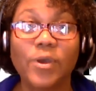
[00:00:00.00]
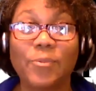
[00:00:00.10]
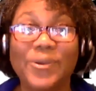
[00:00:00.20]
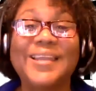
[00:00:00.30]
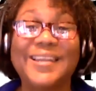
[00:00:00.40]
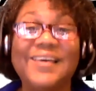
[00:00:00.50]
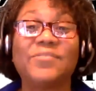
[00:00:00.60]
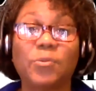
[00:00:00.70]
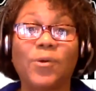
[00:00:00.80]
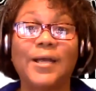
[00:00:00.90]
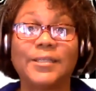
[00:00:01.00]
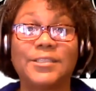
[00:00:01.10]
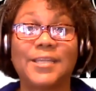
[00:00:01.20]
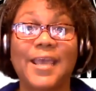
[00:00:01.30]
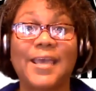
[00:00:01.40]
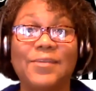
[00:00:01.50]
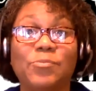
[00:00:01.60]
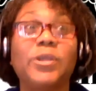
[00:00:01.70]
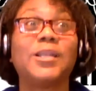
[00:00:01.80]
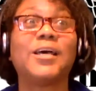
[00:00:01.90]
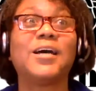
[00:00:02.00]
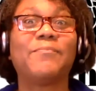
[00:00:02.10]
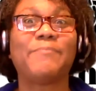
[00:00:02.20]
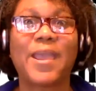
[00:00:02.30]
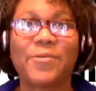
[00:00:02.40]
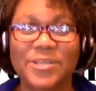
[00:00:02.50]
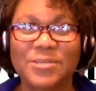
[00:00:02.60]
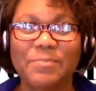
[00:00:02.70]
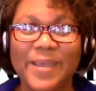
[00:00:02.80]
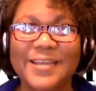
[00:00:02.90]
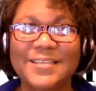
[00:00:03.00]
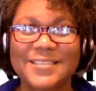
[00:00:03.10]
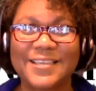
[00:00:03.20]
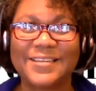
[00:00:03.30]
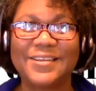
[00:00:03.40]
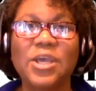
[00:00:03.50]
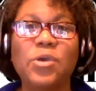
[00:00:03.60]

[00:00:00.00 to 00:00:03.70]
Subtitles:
We love to watch that. We love Married to Medicine.